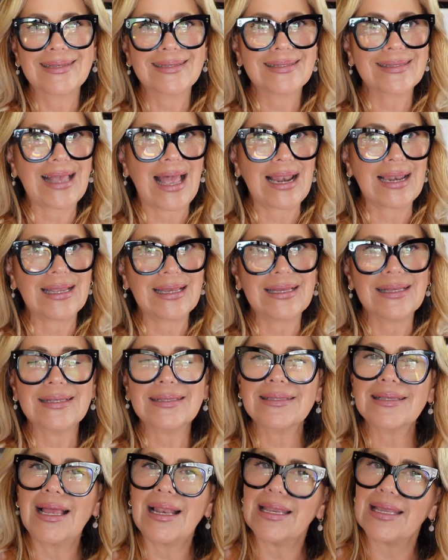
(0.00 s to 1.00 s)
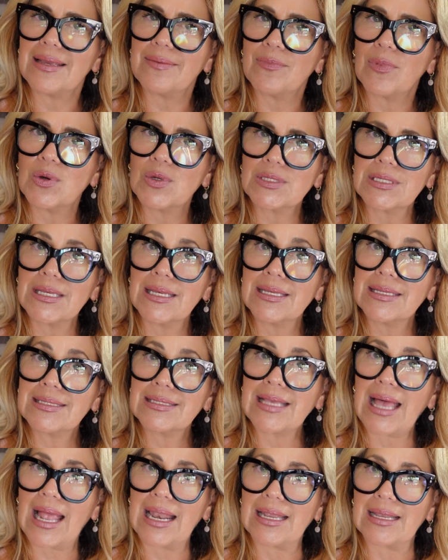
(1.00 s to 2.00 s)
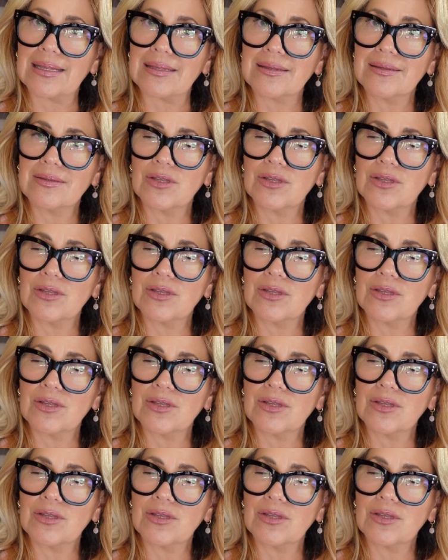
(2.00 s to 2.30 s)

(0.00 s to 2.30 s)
sale, salimos, sale.